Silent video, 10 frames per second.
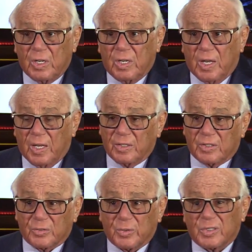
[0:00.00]
and he
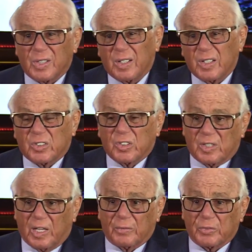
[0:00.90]
says, Russ, I'll get you
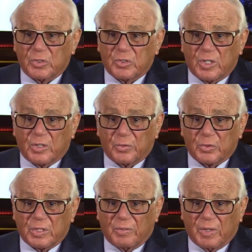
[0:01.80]
television sets for
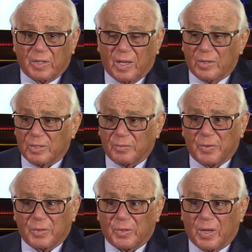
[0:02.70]
$70. I
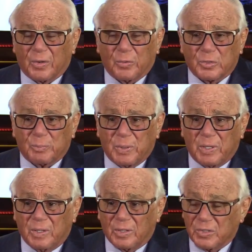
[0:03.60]
figured out it was peanuts.